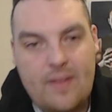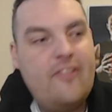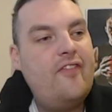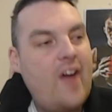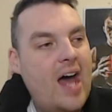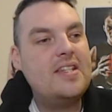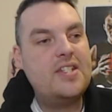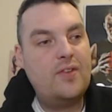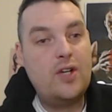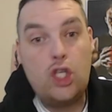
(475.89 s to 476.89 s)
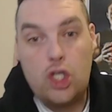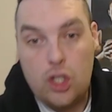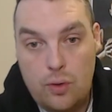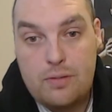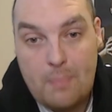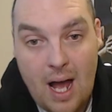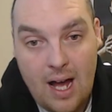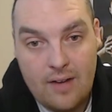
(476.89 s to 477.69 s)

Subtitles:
the fans are a huge part